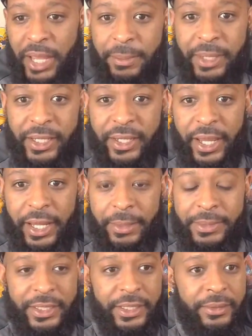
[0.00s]
pay me,
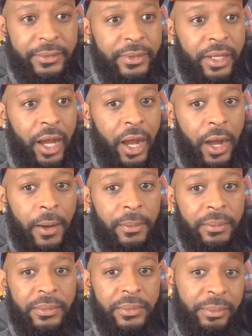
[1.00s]
AMC.
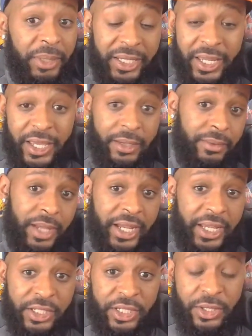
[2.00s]
But yeah,
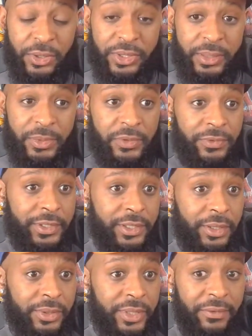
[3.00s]
I can just go see
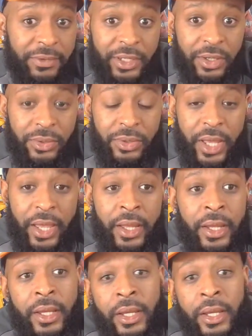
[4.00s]
movies. So definitely go do that.